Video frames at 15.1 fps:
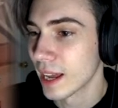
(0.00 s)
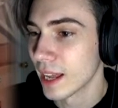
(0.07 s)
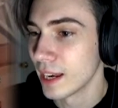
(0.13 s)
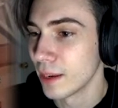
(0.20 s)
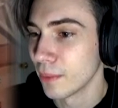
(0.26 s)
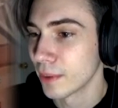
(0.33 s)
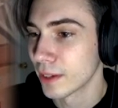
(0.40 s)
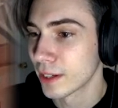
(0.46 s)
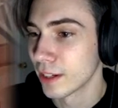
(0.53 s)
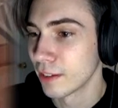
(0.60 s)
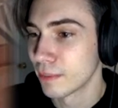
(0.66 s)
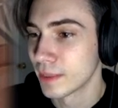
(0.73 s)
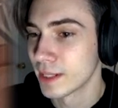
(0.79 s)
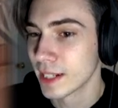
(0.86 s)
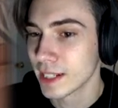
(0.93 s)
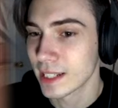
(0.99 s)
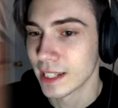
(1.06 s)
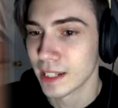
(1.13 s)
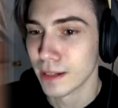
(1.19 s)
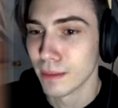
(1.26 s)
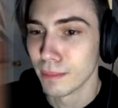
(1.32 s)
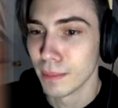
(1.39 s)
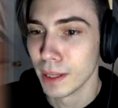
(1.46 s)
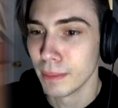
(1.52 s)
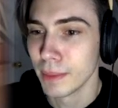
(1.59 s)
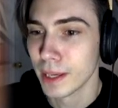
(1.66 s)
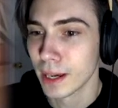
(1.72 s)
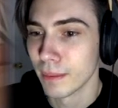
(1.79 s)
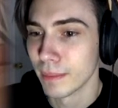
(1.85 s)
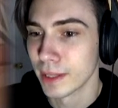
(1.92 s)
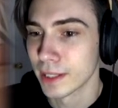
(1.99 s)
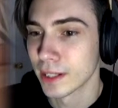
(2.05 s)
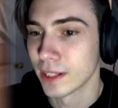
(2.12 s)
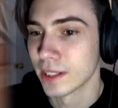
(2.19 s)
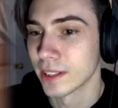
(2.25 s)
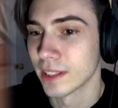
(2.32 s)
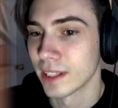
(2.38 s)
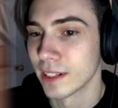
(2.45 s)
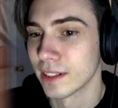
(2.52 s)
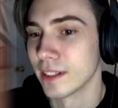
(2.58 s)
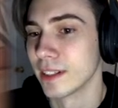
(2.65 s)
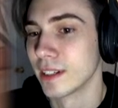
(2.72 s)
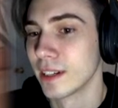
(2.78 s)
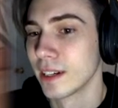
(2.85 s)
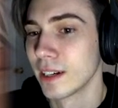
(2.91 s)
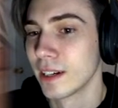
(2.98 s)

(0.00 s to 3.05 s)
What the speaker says: anyone could have predicted, me becoming taller than her.